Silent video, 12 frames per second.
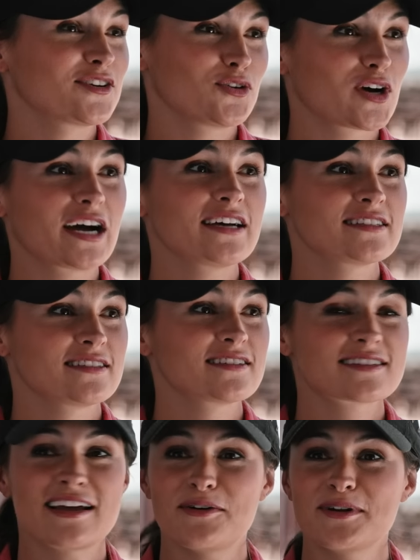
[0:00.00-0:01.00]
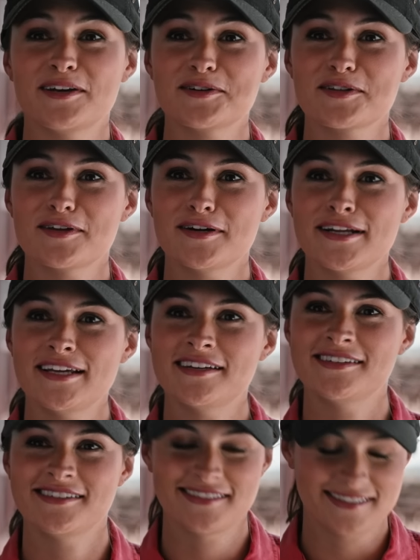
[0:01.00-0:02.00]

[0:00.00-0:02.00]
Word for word: single guys in this county under thirty.